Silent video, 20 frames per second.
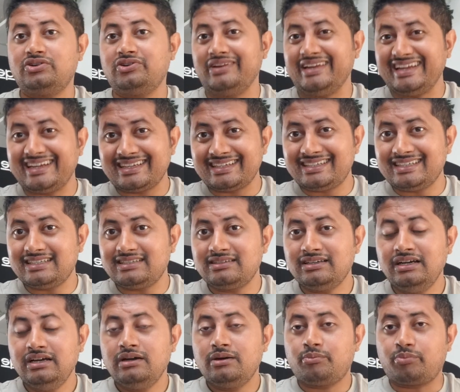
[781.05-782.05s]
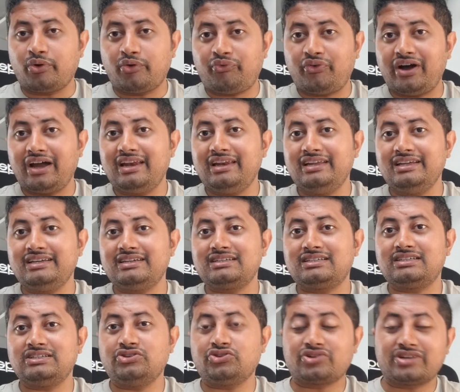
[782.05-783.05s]
your linkedin profile
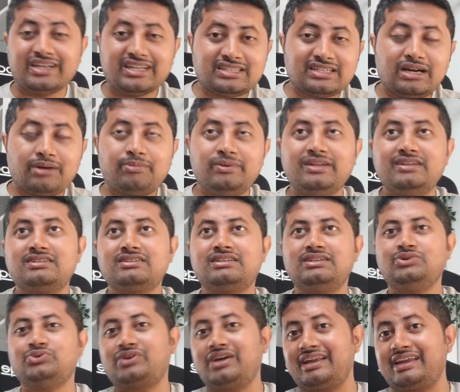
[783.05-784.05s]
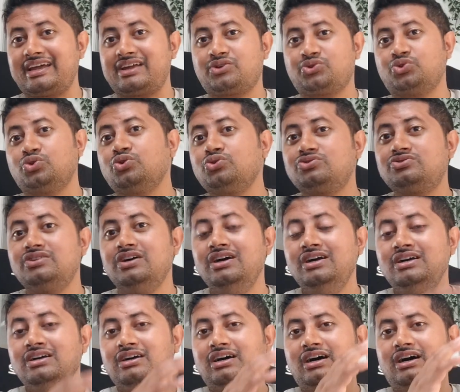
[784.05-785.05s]
link your github link you can add those
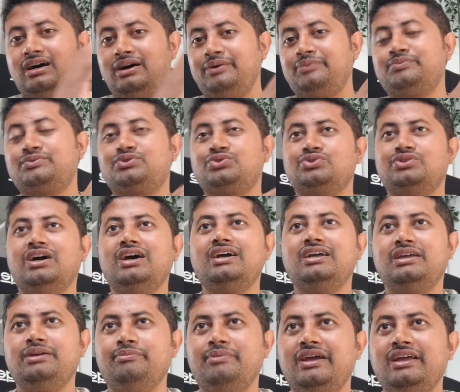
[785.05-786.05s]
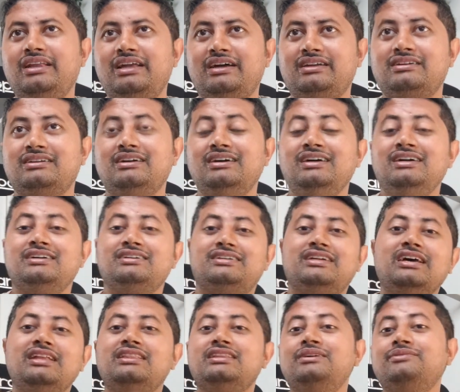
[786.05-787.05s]
uh, to the email and
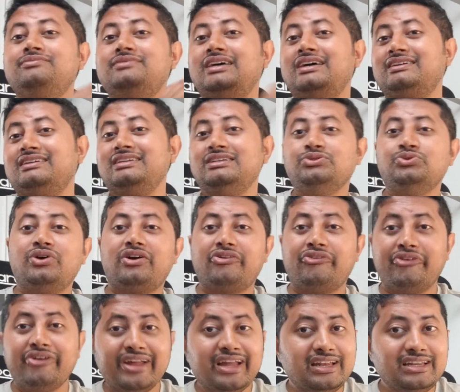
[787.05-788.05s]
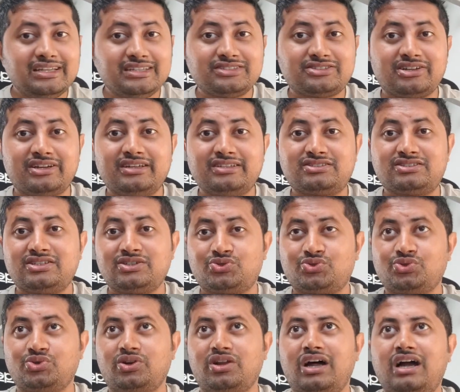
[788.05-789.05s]
tell them that you are really
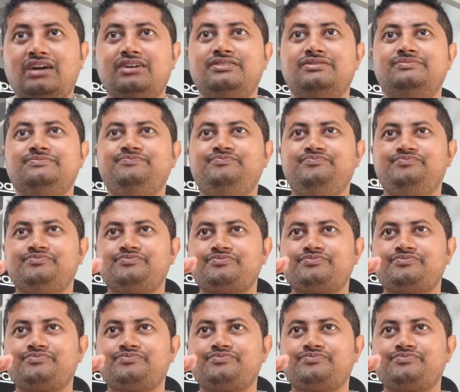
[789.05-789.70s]
interested to learn